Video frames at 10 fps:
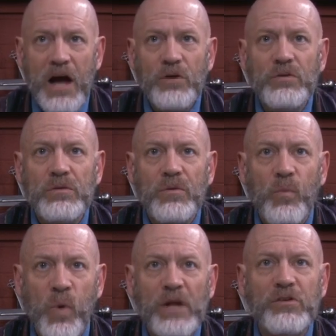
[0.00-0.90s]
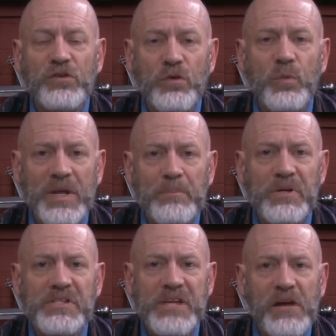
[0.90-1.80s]
What do we
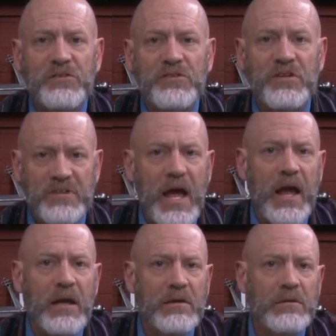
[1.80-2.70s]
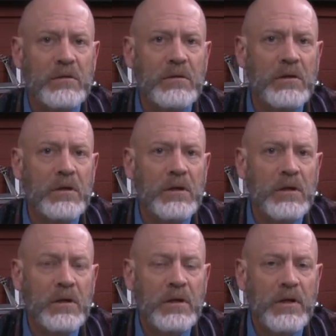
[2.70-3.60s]
possess today
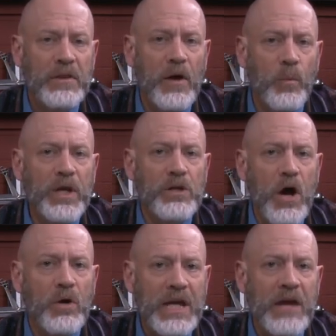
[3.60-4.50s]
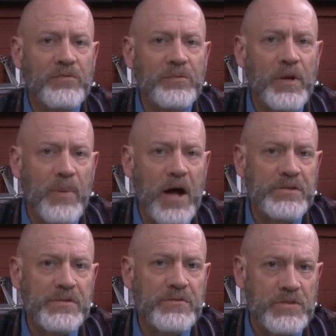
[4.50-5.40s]
that we know came from the apostles
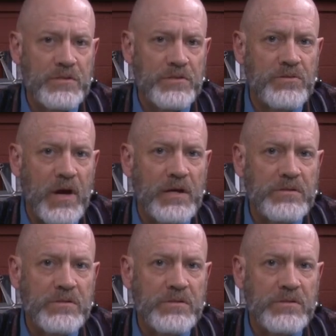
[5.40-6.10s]
of Jesus Christ.